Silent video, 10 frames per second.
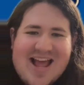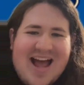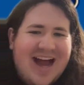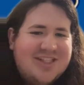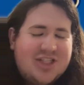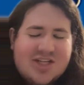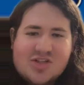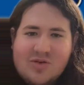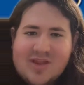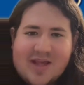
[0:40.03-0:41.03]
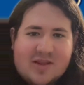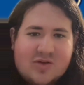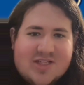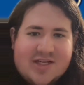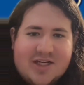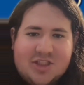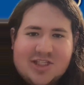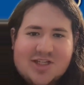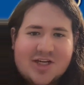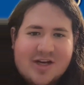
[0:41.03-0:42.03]
I just don't think those
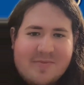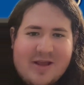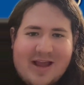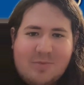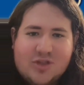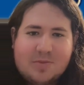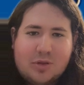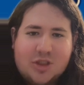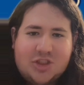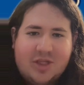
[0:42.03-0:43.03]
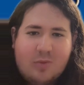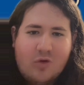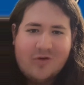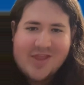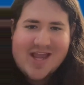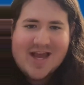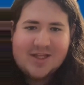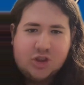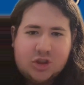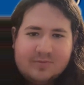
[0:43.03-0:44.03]
additions are going to be able to push them over the
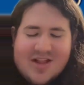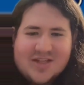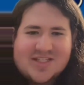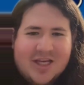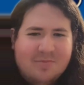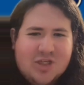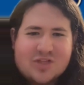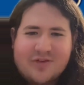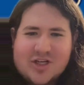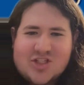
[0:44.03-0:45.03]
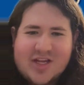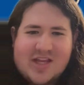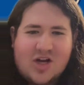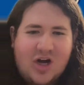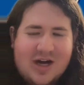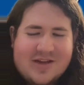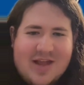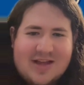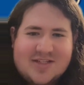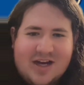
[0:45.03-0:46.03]
edge. This team just feels like they're caught in
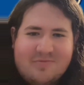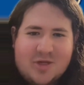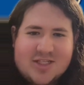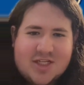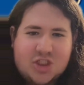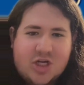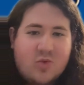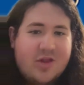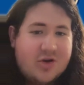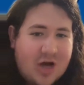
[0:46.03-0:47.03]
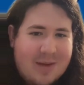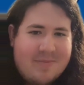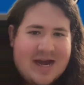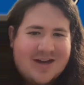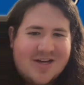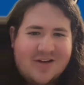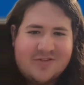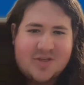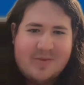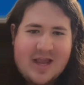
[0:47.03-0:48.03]
that tough position where they're not bad enough
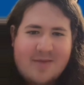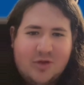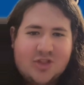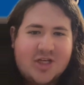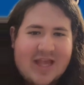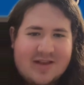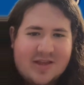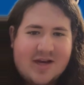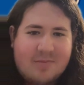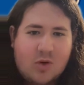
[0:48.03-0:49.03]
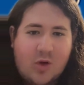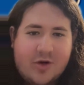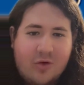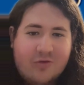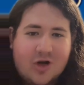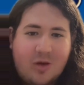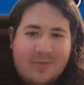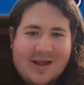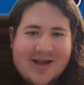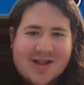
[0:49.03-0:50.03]
to be able to get the number 1 overall
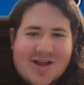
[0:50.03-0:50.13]
pick,